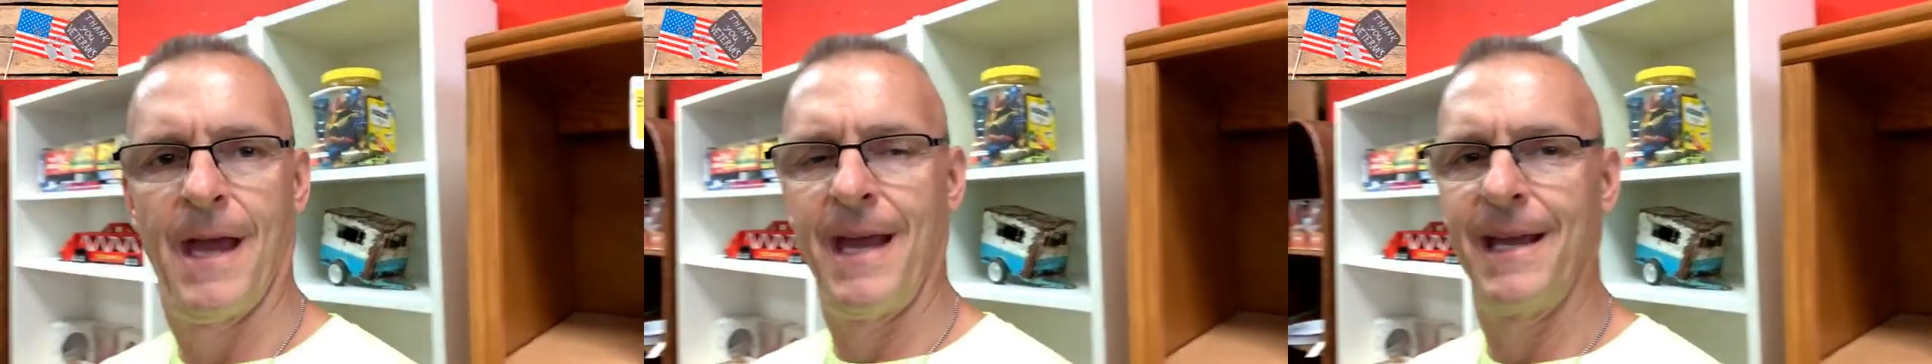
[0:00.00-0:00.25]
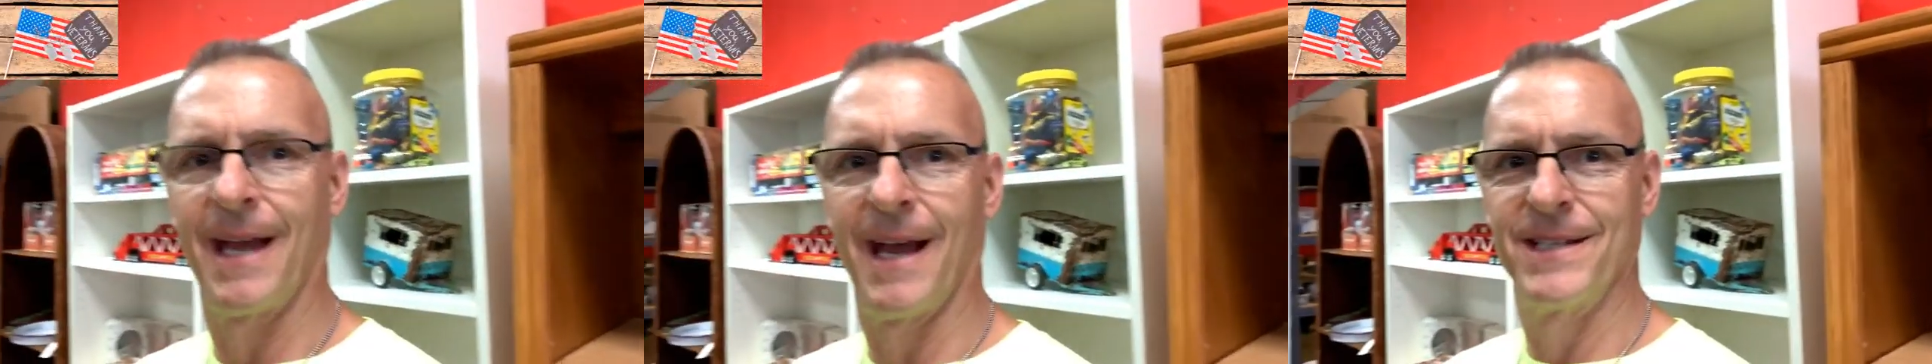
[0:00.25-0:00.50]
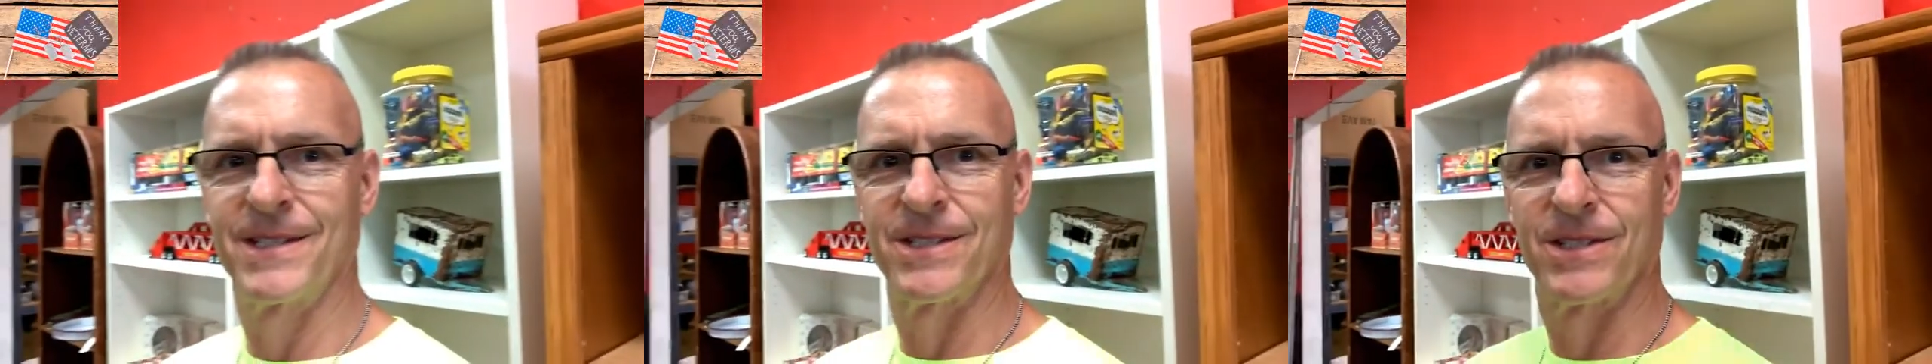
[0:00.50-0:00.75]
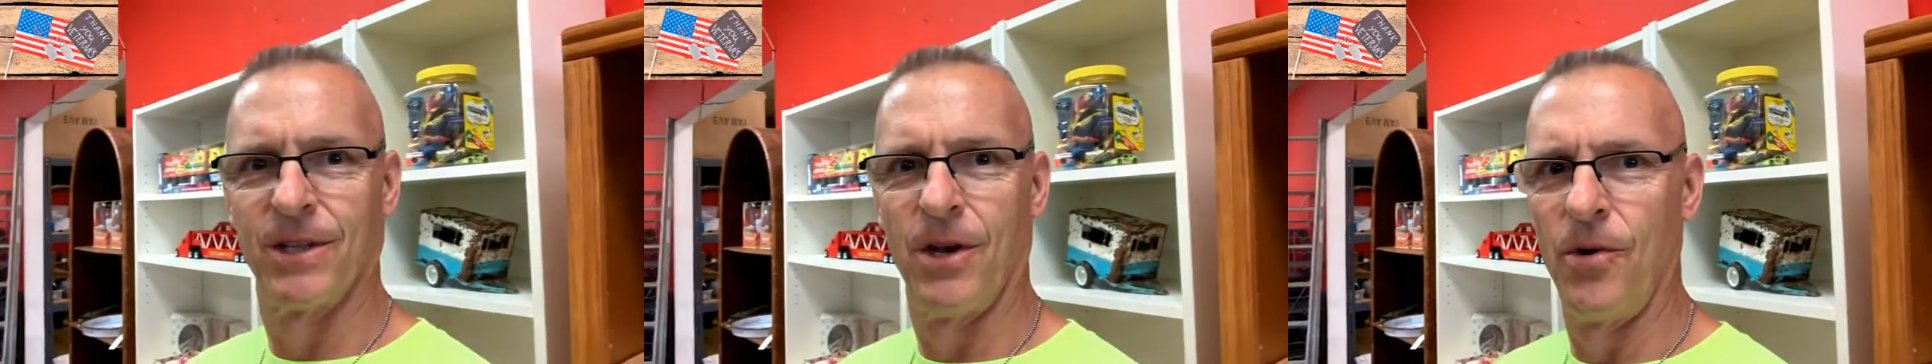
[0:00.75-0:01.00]
Hey guys,
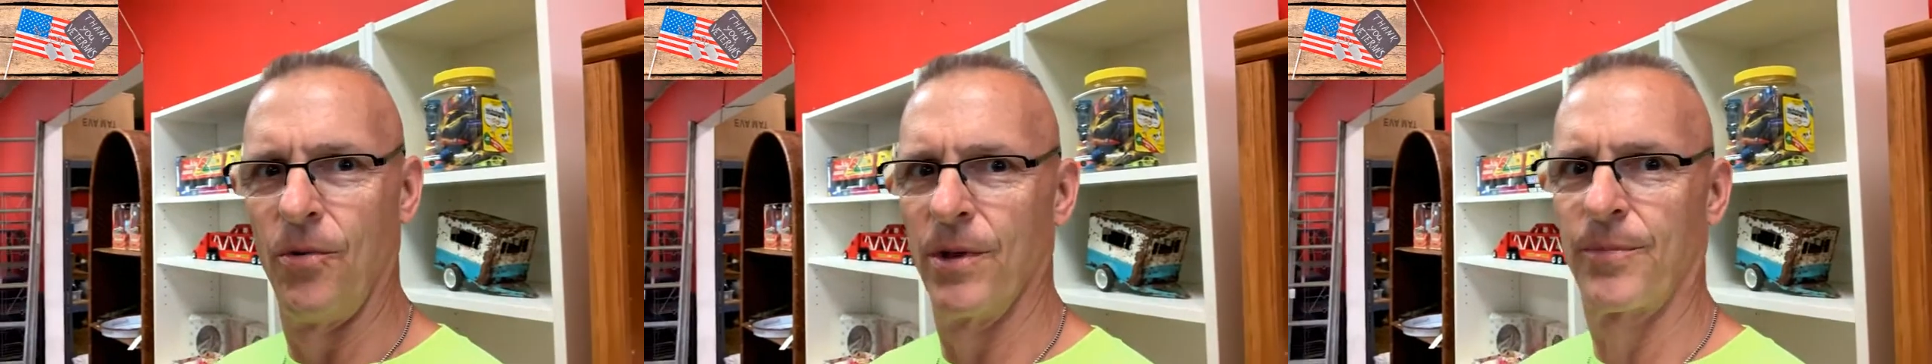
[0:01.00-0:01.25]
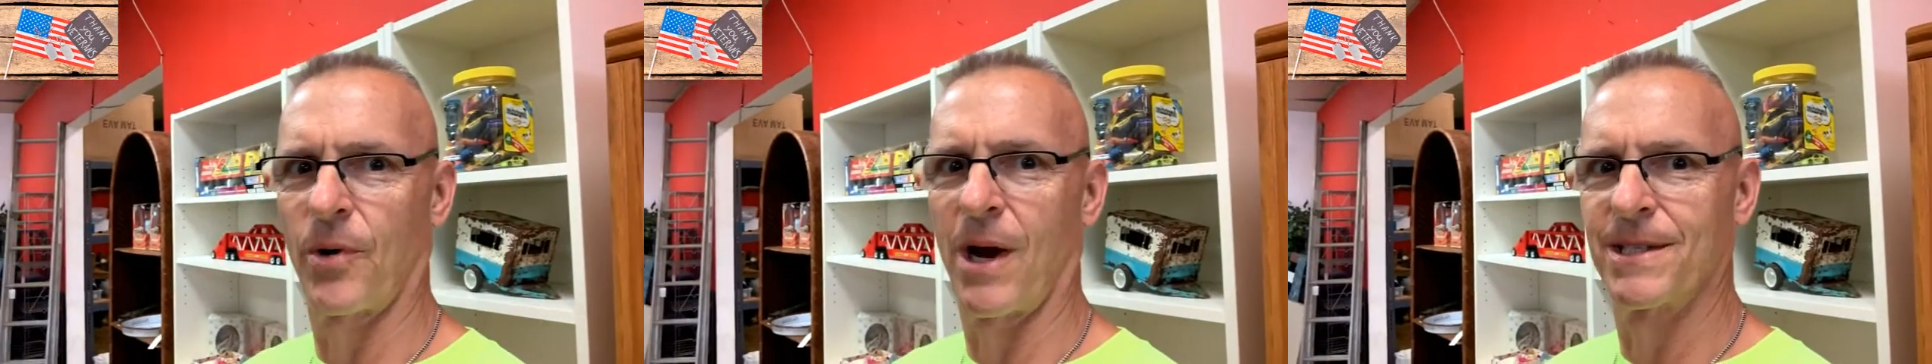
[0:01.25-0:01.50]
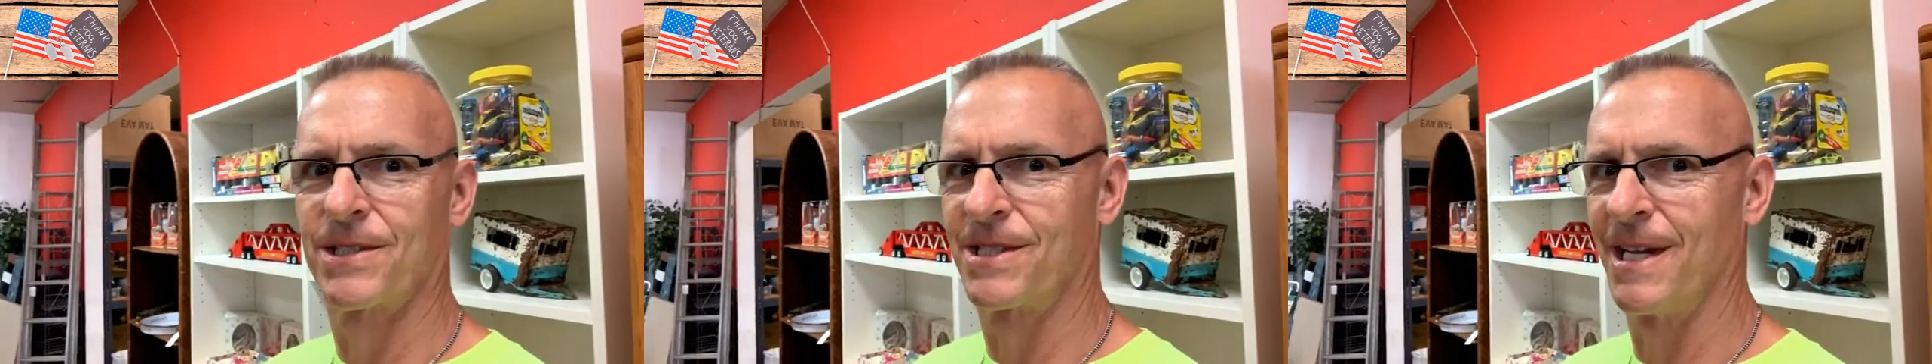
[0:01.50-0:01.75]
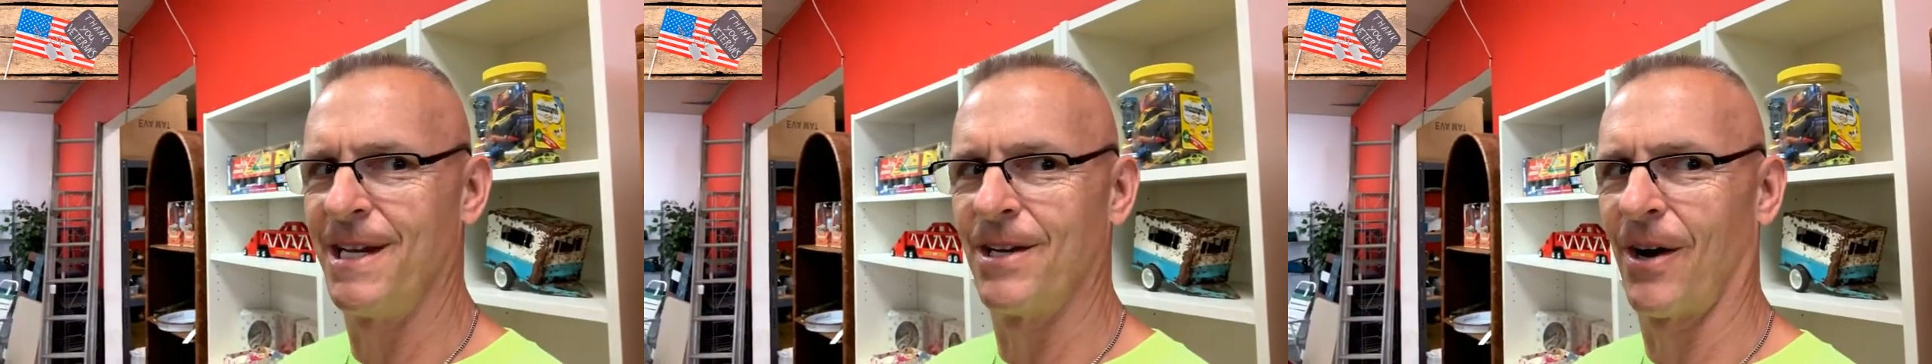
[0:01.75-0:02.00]
it's Lou with
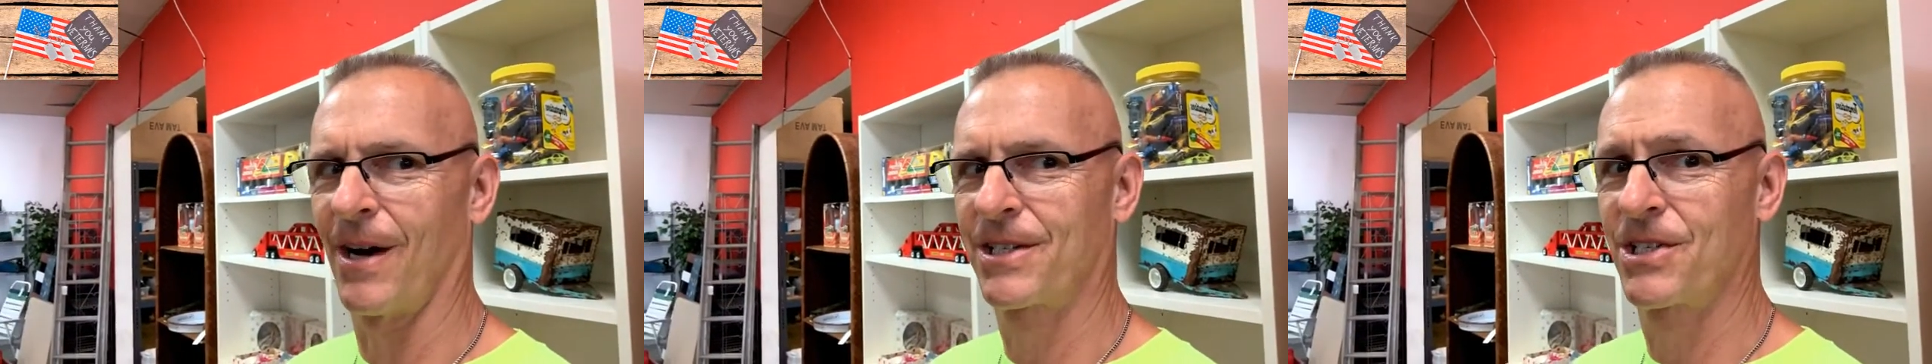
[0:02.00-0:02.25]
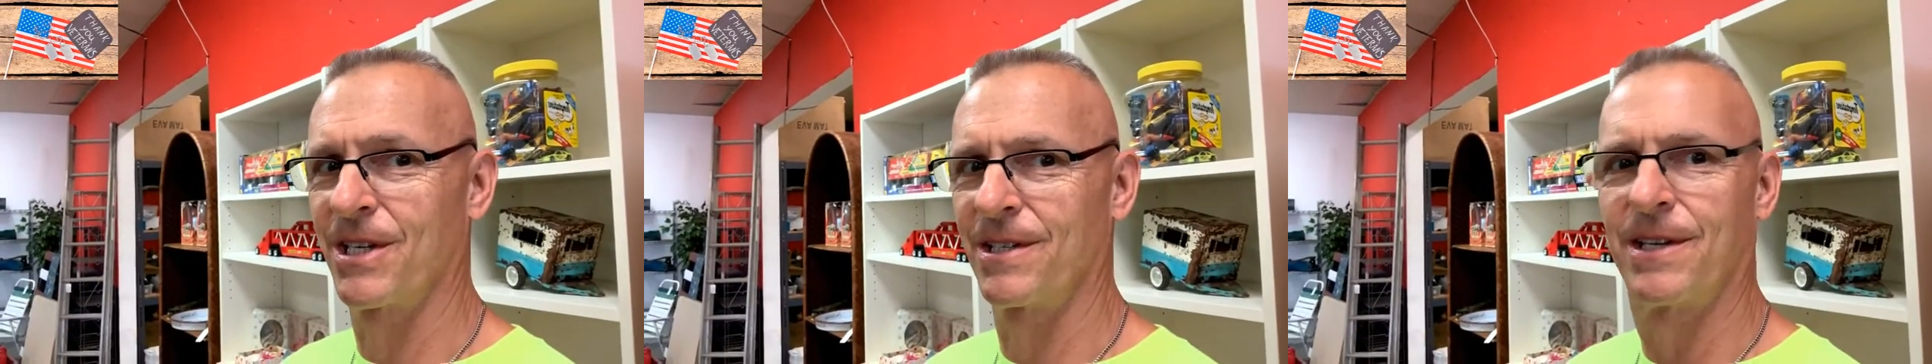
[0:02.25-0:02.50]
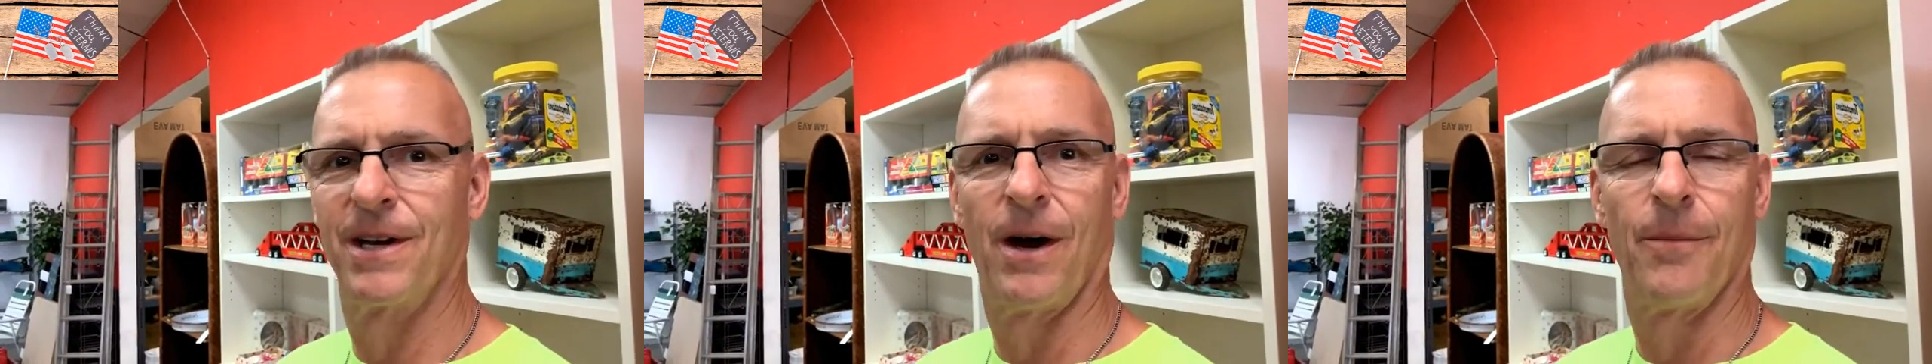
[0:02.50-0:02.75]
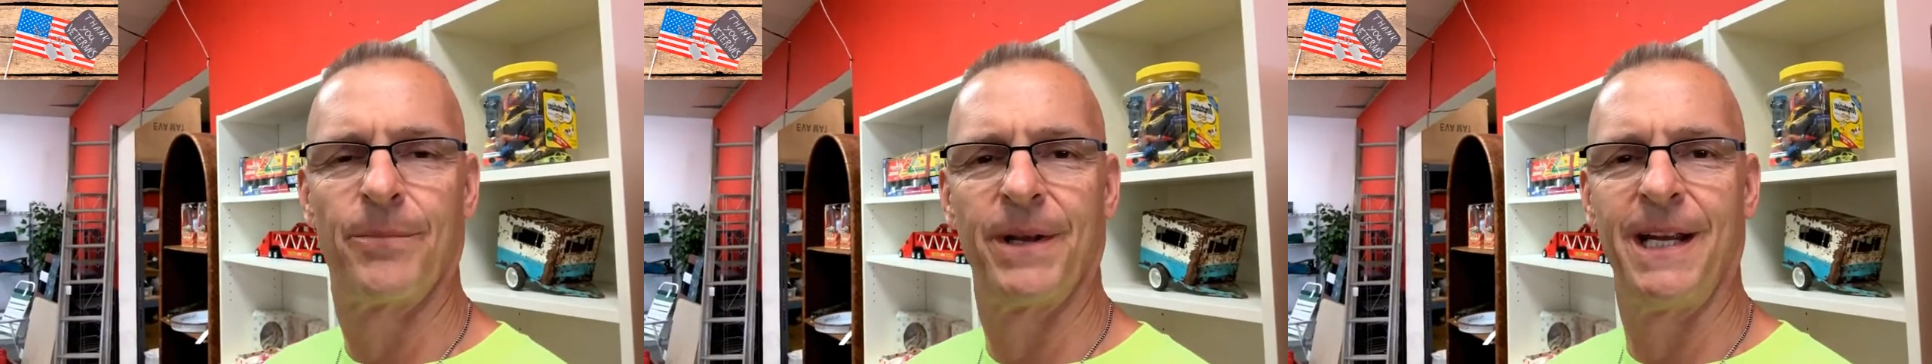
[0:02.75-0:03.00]
Bronstein Auction
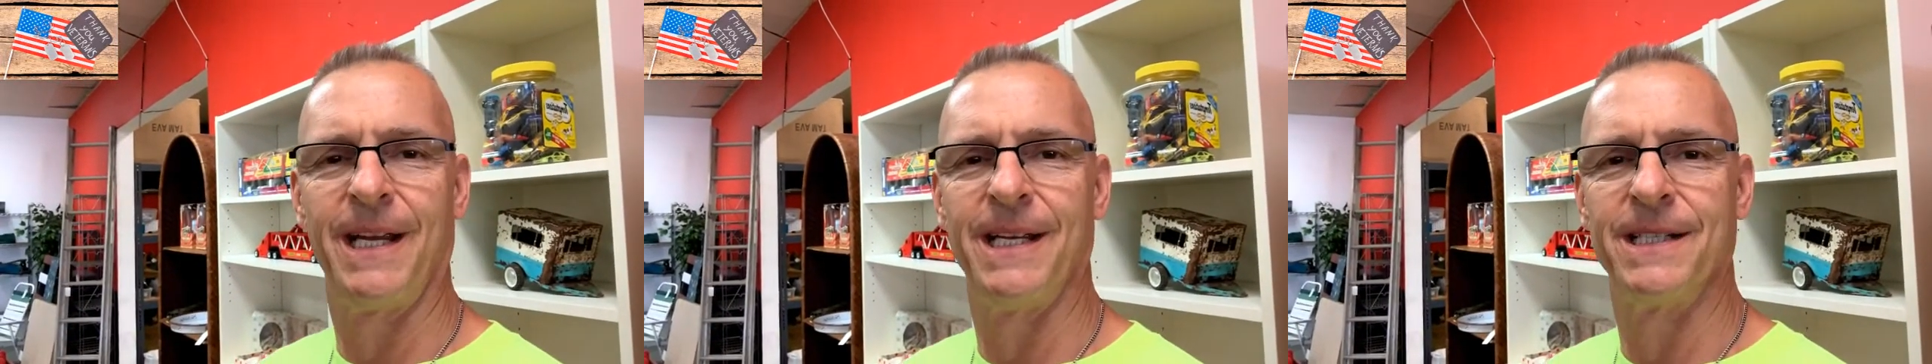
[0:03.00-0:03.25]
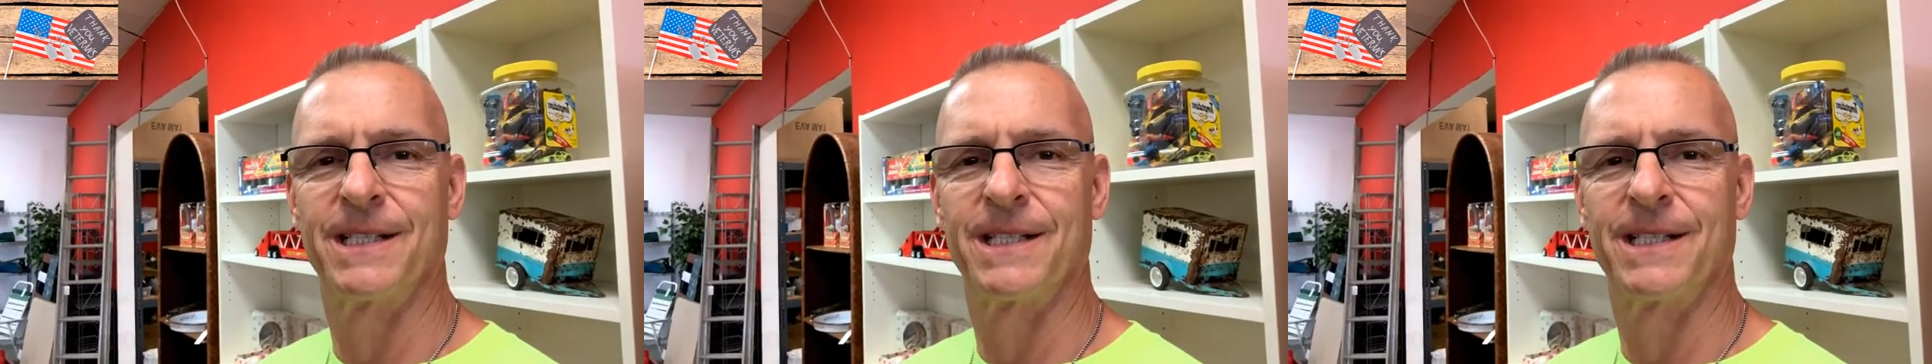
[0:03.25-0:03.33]
Company.